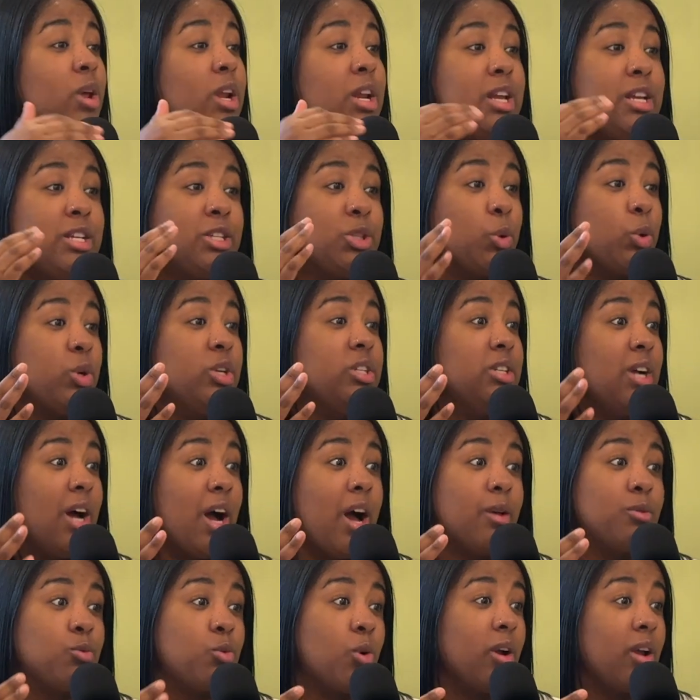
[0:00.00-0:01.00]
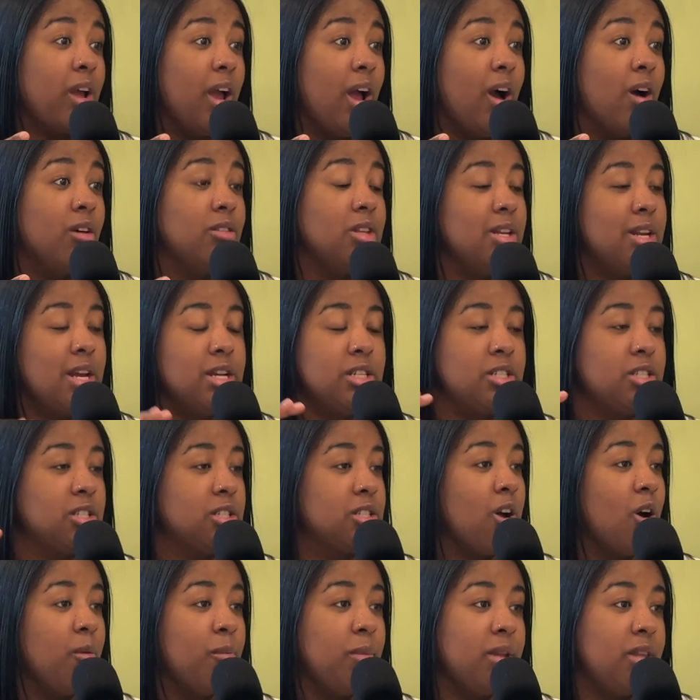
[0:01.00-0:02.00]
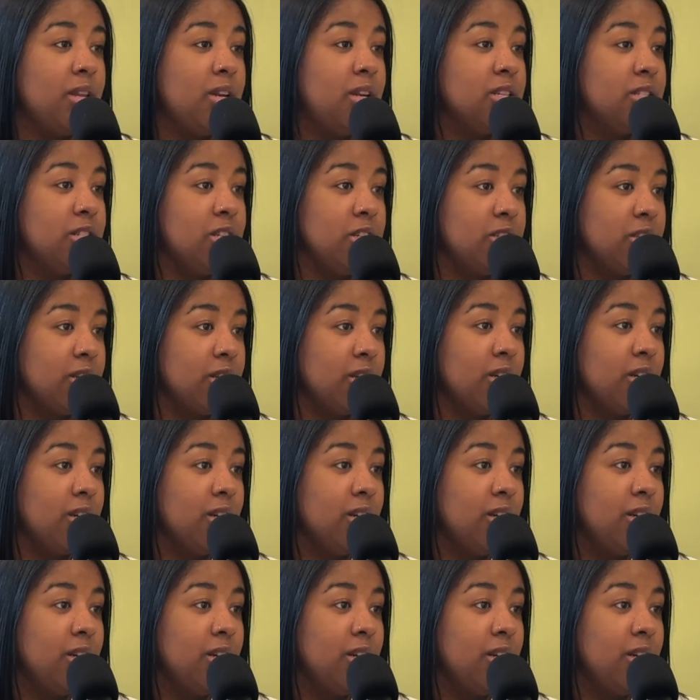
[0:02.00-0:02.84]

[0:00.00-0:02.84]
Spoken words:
of these 3 jobs work out, then that's just gonna be the decision.